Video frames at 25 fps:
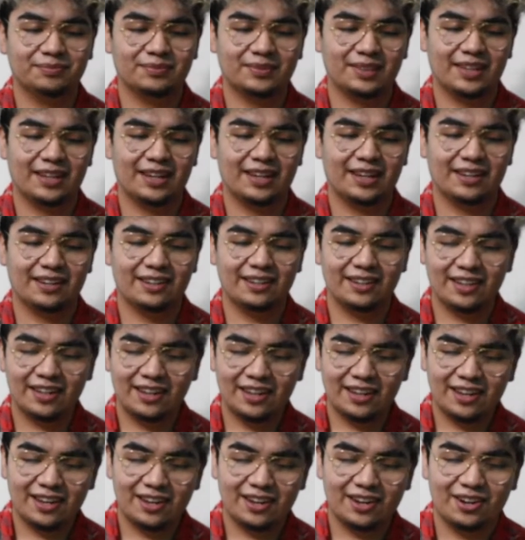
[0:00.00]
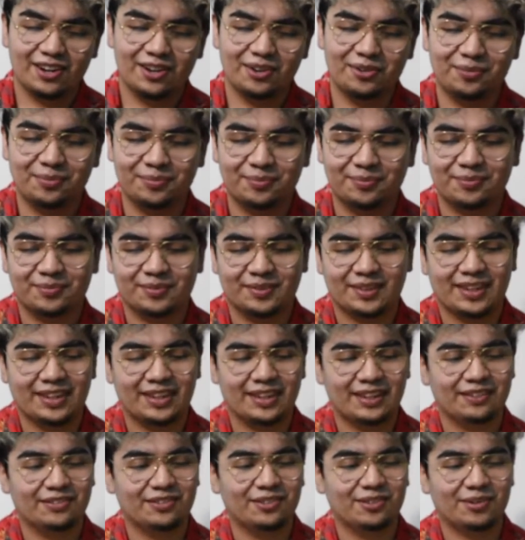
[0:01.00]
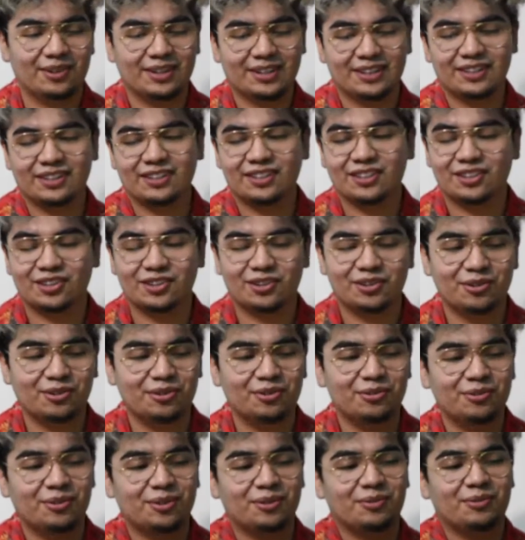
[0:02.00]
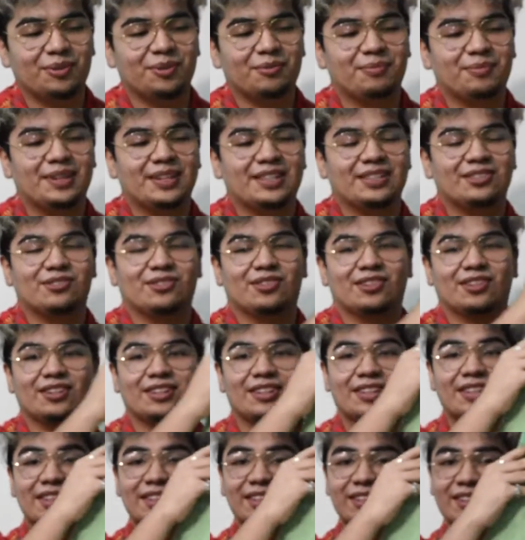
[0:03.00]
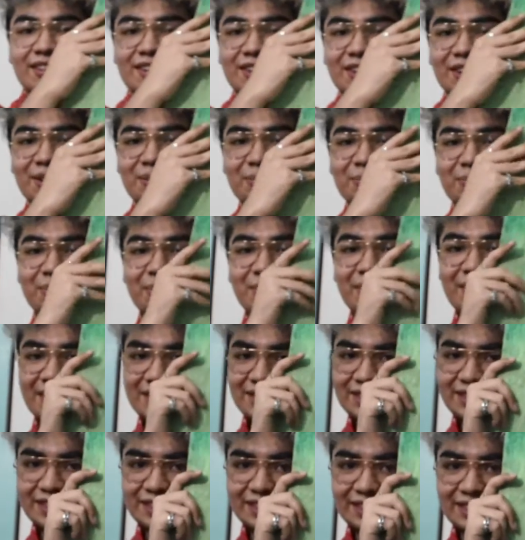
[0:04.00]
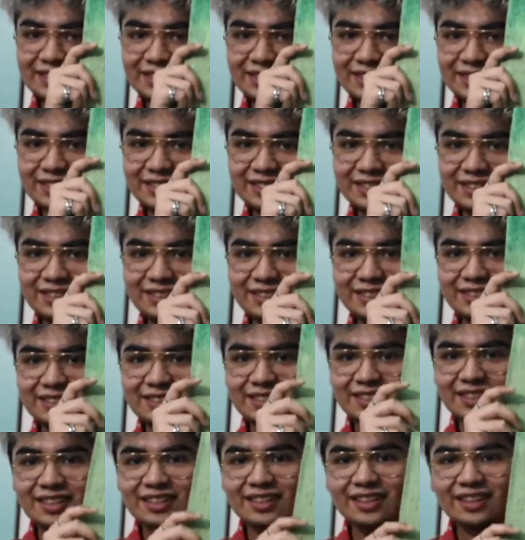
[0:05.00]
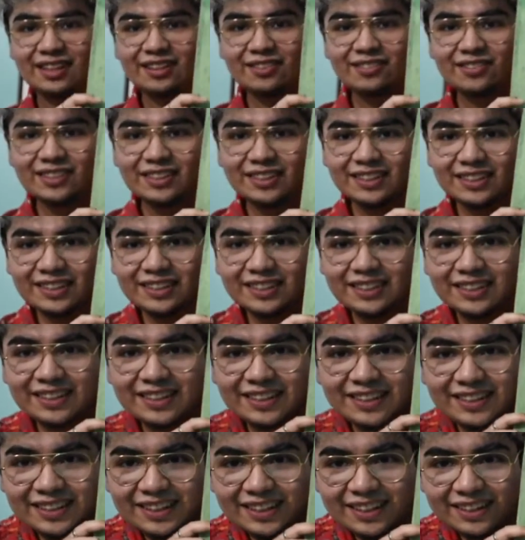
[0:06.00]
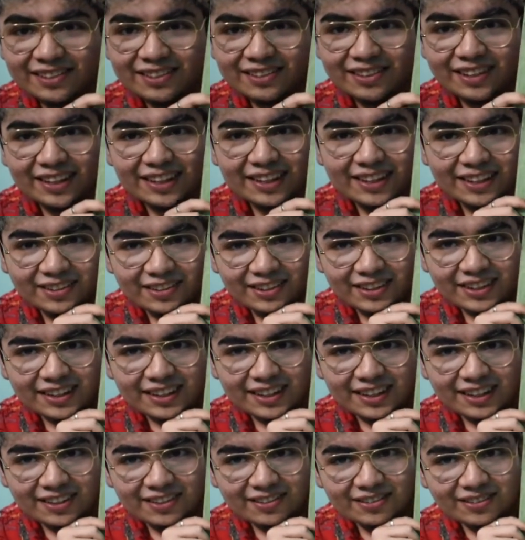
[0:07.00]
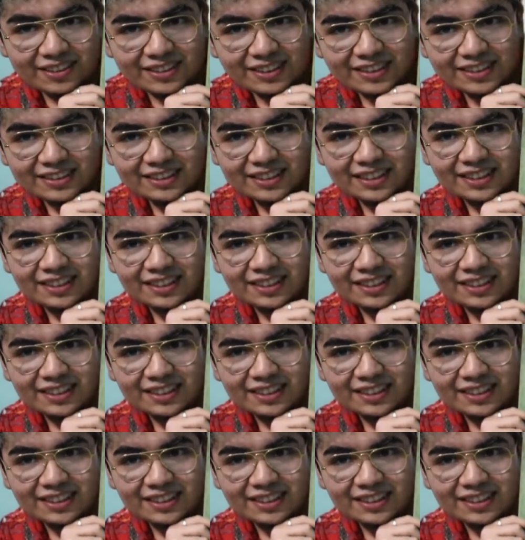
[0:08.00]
Yeah. Oh, and if you wanted to know what my drawing or art project is like, I don't like it right now because